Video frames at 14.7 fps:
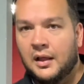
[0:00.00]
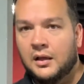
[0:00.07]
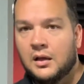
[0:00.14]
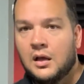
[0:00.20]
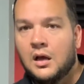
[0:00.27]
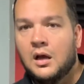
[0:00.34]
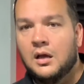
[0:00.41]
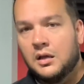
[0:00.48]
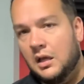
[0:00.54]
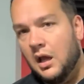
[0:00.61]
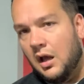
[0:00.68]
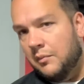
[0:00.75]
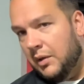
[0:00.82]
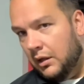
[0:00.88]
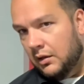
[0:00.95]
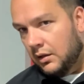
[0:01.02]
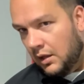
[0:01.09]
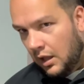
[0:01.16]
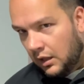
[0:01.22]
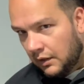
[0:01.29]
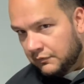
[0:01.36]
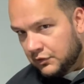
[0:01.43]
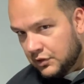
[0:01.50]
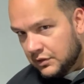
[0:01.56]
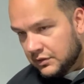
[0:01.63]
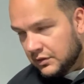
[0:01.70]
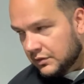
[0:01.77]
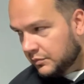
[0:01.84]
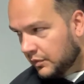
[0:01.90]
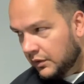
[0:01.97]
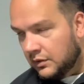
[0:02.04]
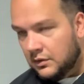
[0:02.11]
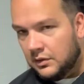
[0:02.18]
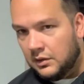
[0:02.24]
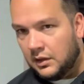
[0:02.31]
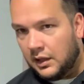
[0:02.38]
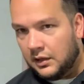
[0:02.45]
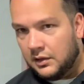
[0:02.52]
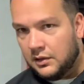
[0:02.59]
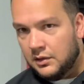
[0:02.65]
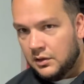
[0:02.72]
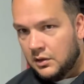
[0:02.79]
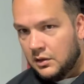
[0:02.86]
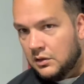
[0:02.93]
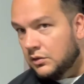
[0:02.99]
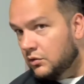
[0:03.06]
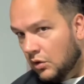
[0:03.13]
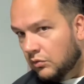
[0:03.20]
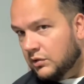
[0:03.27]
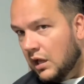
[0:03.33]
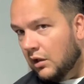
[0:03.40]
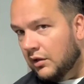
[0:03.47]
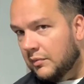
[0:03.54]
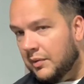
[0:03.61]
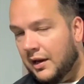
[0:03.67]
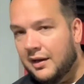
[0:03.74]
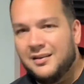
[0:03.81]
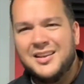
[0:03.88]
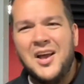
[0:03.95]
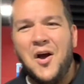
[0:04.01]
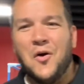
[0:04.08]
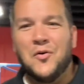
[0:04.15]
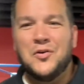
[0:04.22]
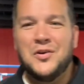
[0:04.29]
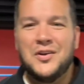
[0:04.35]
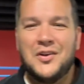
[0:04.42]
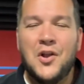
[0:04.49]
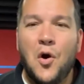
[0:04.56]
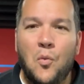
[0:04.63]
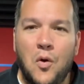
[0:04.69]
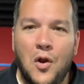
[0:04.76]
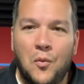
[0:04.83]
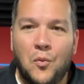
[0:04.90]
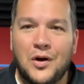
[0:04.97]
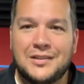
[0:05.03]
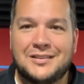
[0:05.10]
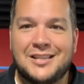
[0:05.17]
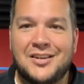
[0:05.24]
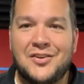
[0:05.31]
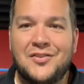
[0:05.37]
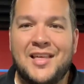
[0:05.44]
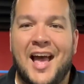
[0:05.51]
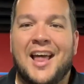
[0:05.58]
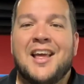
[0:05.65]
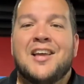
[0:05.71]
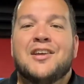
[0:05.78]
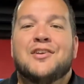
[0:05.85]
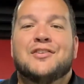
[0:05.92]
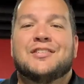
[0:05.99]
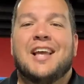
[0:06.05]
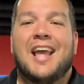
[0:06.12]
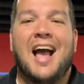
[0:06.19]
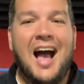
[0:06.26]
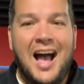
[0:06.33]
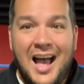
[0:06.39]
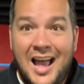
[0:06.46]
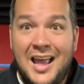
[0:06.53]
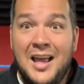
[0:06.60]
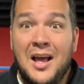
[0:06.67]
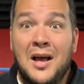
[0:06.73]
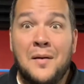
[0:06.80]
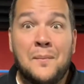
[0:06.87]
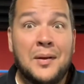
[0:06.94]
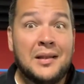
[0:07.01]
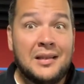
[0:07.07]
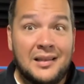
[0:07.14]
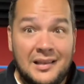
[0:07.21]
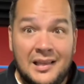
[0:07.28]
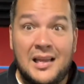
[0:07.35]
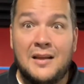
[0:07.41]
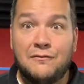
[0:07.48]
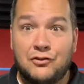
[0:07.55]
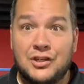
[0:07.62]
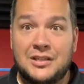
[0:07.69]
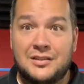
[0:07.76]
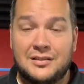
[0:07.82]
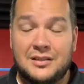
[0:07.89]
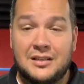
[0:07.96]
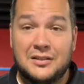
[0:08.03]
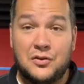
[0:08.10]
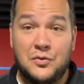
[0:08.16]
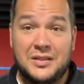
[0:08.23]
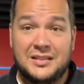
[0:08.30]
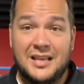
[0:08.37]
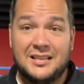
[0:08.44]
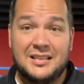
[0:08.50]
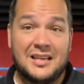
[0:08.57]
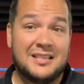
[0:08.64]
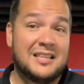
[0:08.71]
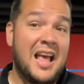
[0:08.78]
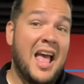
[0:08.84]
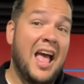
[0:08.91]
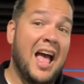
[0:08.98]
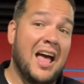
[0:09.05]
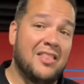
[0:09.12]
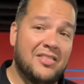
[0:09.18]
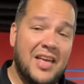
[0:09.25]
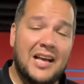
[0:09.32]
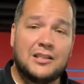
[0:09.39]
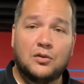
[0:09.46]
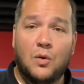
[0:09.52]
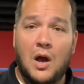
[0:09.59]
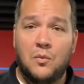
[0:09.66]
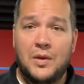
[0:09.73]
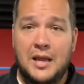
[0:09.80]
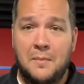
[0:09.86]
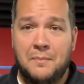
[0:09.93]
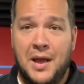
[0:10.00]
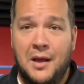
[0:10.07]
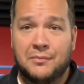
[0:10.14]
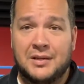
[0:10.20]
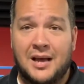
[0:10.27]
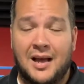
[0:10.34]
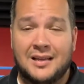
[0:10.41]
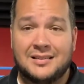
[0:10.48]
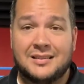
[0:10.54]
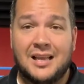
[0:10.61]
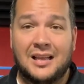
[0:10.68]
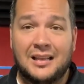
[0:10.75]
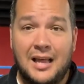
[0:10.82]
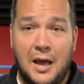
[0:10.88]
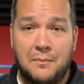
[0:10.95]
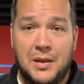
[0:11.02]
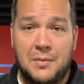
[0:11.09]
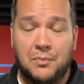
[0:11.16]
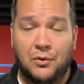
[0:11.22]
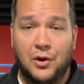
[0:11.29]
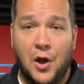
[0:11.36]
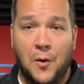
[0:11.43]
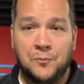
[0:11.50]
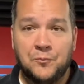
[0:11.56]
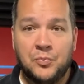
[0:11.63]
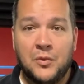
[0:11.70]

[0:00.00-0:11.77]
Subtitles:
Like, yeah, I mean, I love Jesus, but like, don't tell anybody. No, no one wants to do that. You say, I believe Jesus is who he says he is. And that's why we get baptized, to let people know.